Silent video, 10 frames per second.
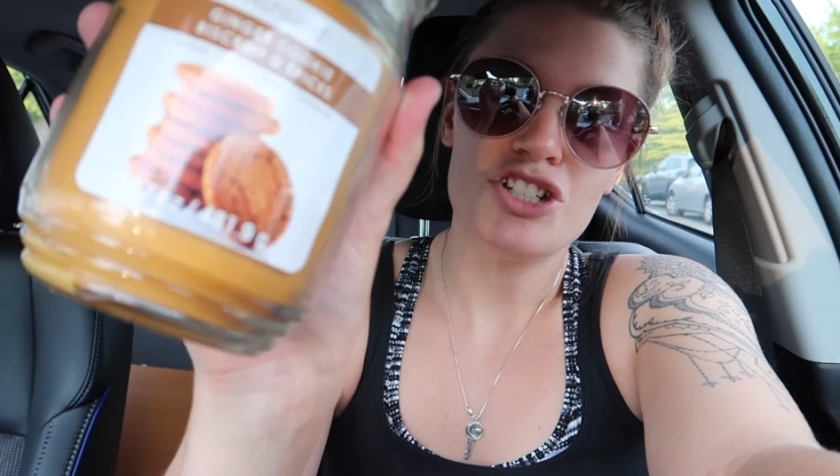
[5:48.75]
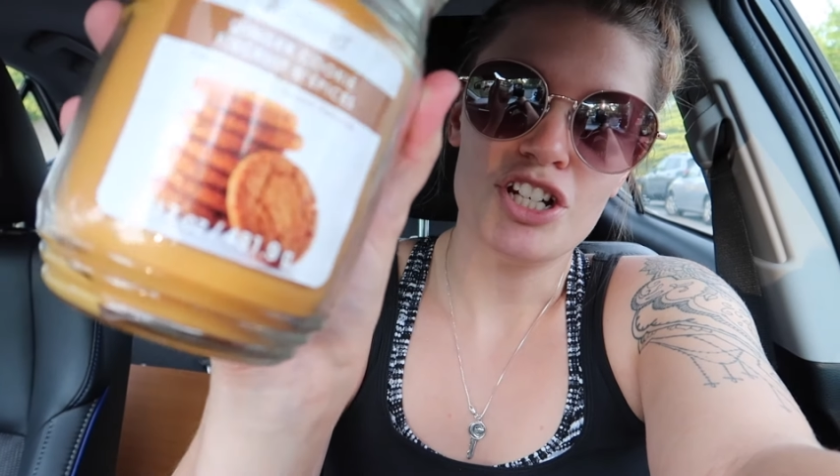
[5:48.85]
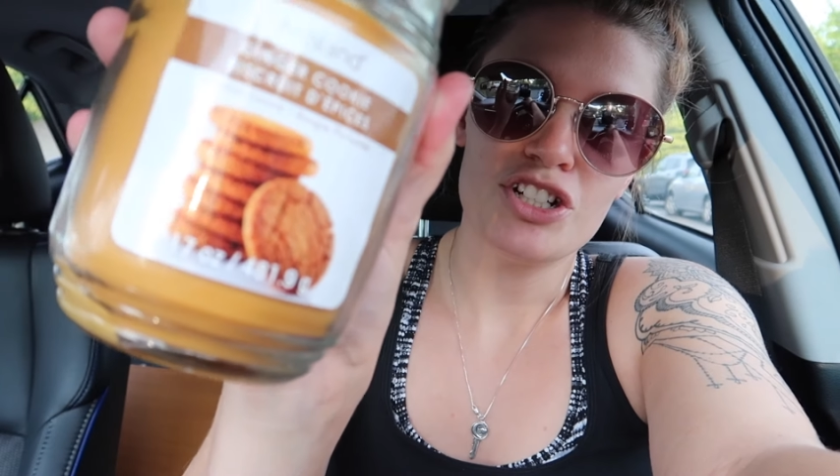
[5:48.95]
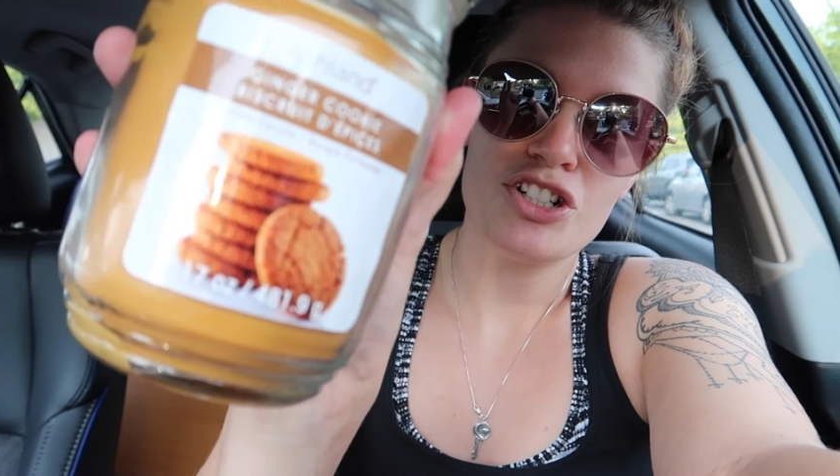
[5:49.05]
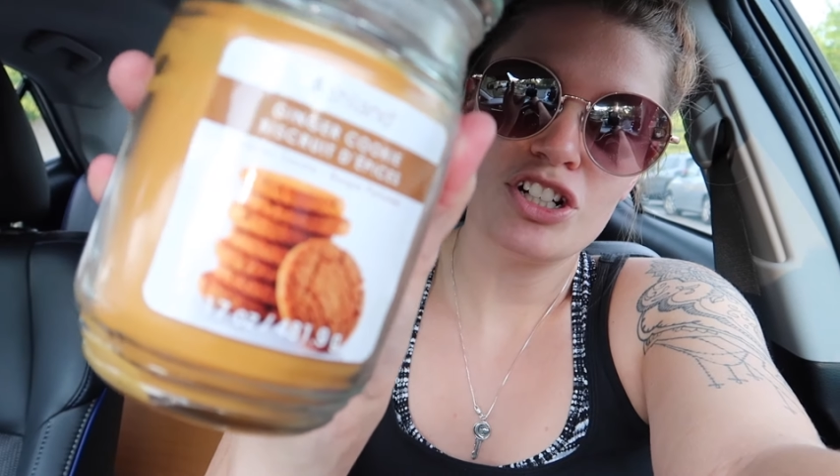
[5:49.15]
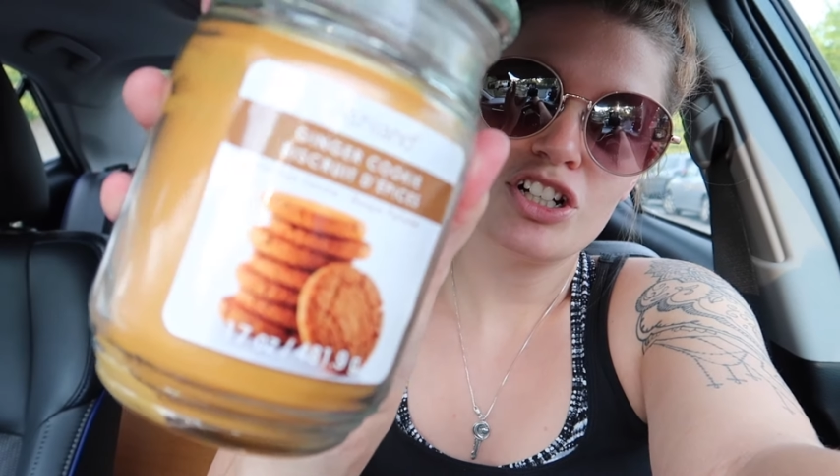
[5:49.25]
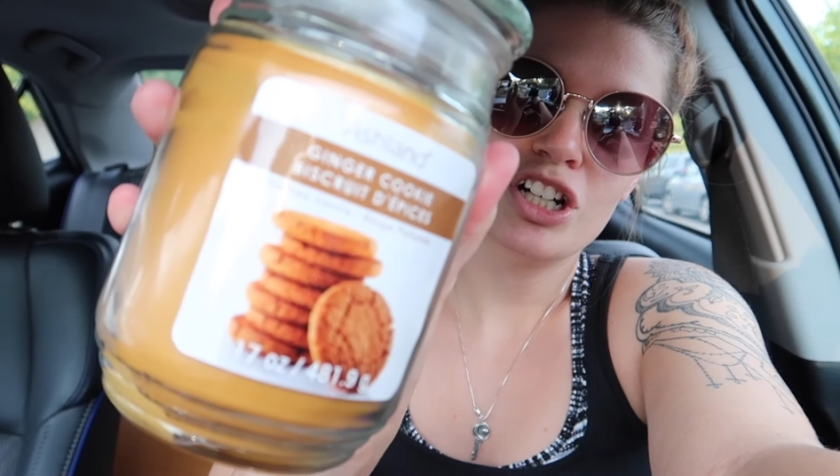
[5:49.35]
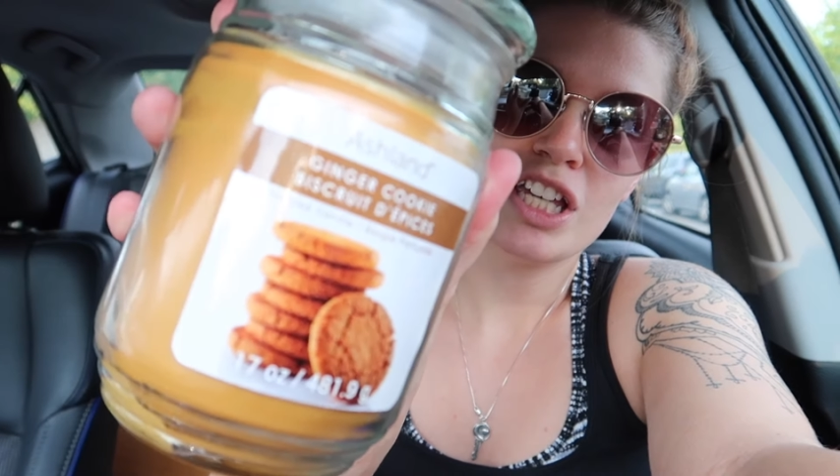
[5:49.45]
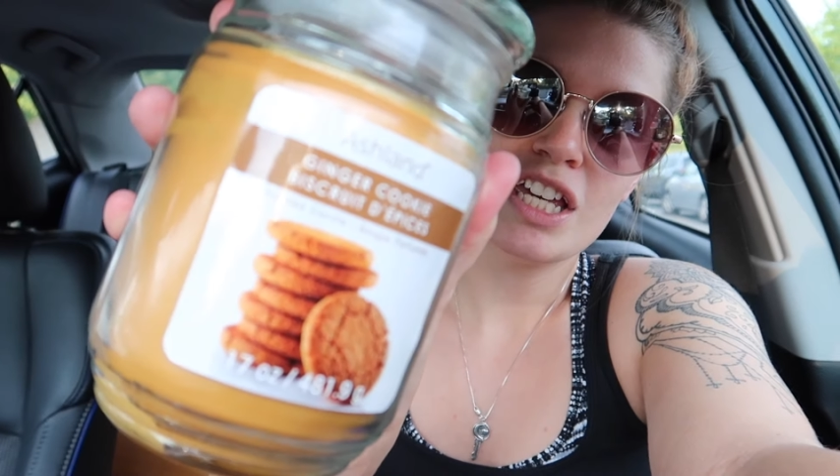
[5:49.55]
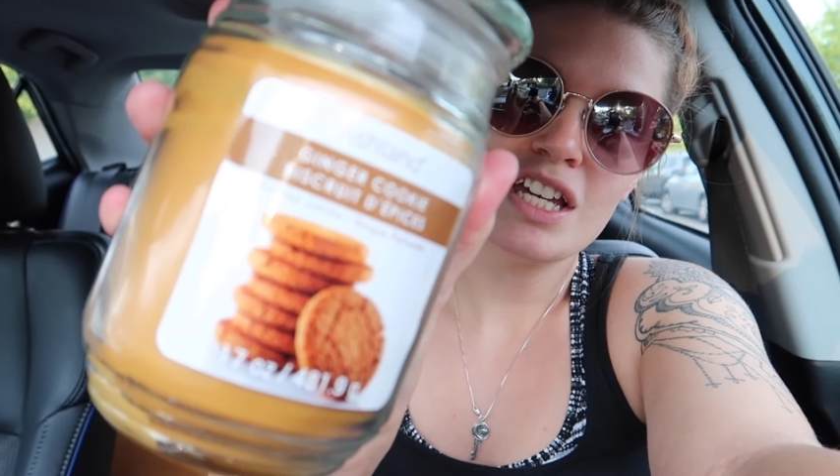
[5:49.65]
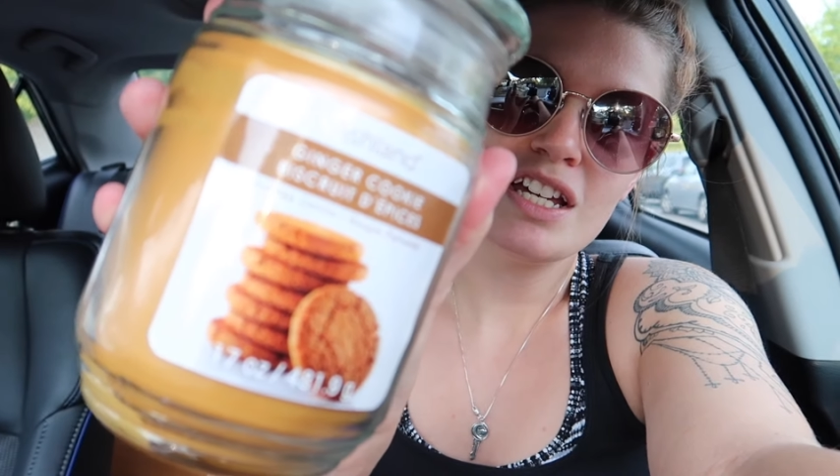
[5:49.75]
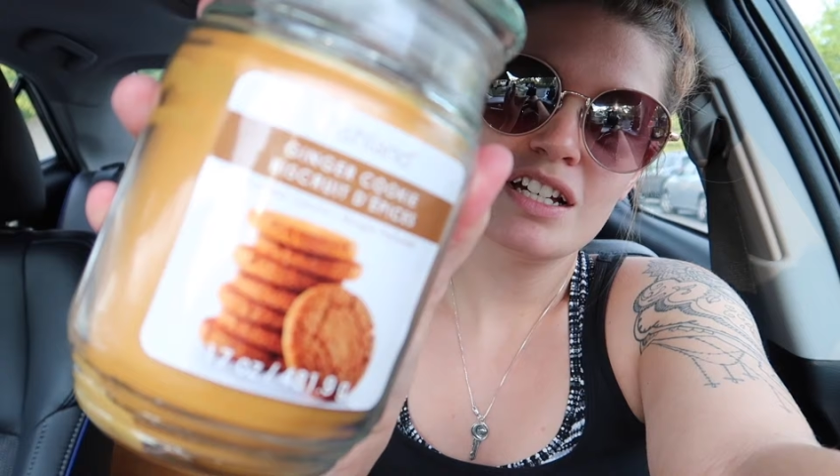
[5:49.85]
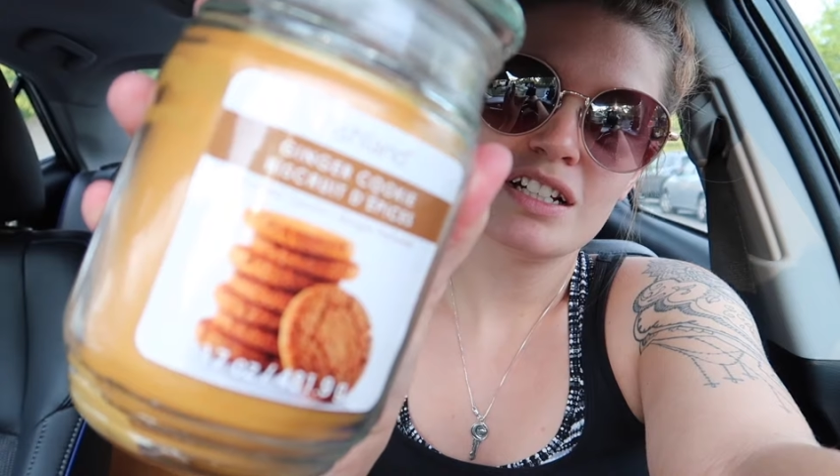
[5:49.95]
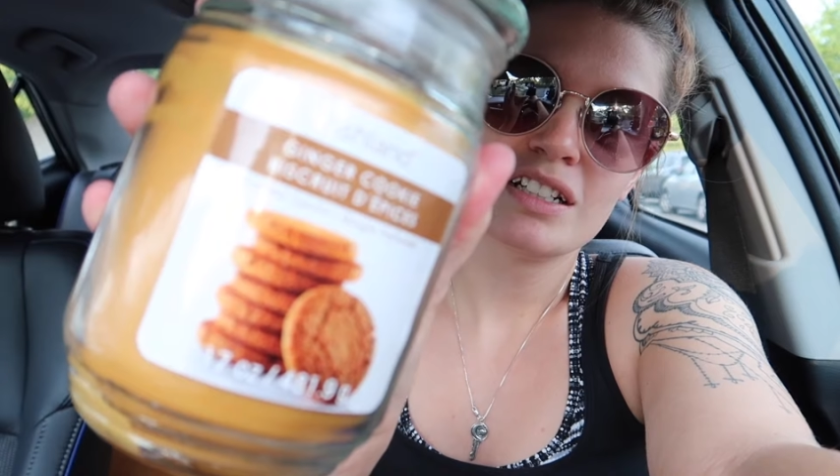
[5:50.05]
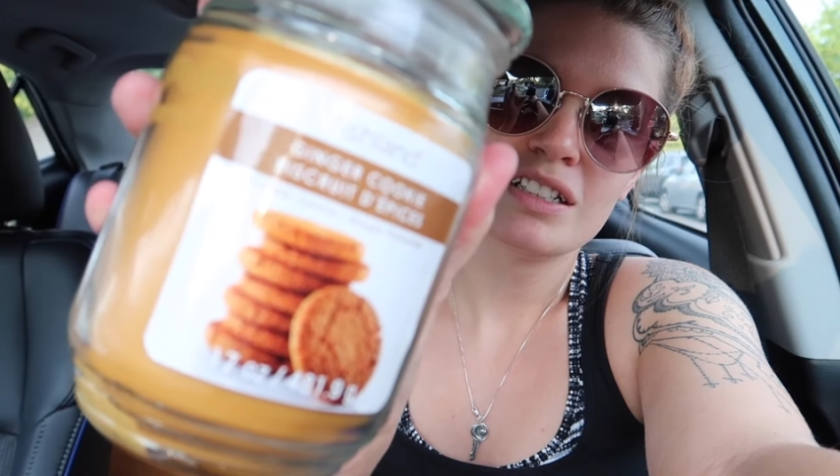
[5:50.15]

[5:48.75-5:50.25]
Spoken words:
Ginger Cookie,